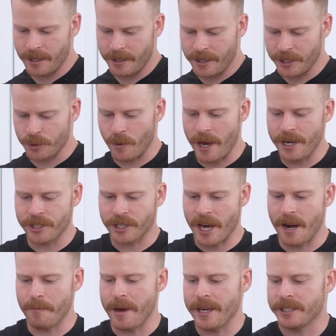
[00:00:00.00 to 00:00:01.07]
this way just kind
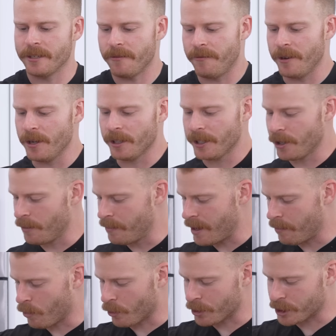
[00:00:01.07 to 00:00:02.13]
of makes it feel a little
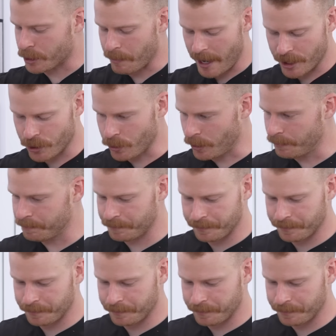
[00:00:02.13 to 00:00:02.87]
bit more special.